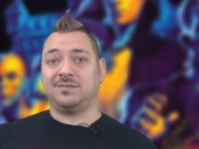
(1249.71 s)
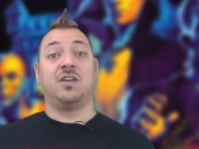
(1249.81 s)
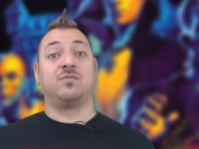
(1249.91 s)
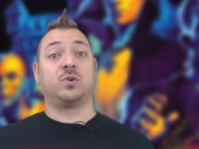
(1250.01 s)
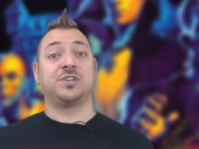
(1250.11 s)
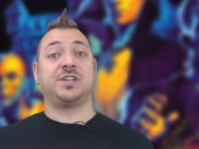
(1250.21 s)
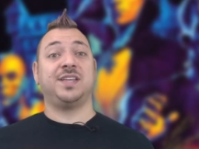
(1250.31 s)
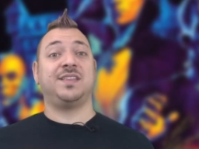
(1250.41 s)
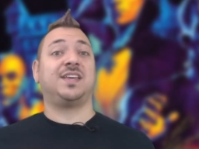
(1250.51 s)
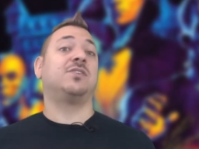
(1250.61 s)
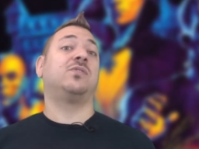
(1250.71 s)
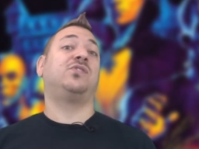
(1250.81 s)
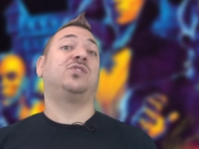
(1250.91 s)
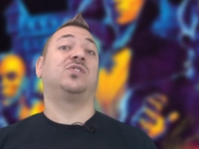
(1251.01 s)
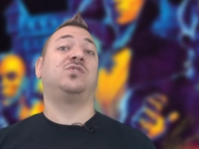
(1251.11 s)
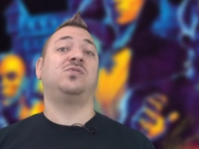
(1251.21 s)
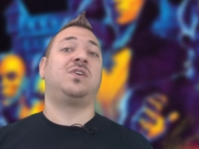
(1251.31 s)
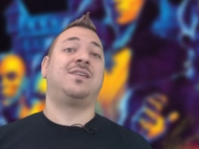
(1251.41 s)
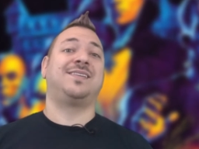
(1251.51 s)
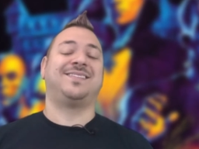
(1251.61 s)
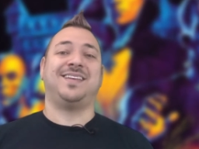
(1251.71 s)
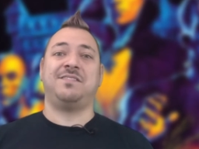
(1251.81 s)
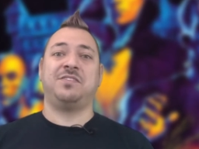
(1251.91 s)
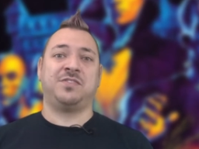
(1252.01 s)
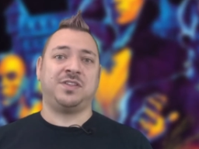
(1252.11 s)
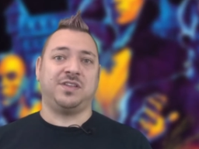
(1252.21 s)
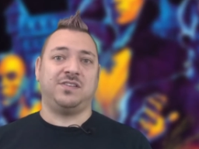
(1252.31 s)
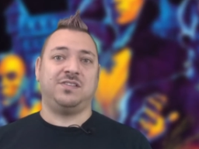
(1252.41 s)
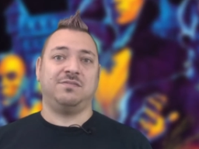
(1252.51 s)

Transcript: Unfortunately, the heroes took too long to save the village.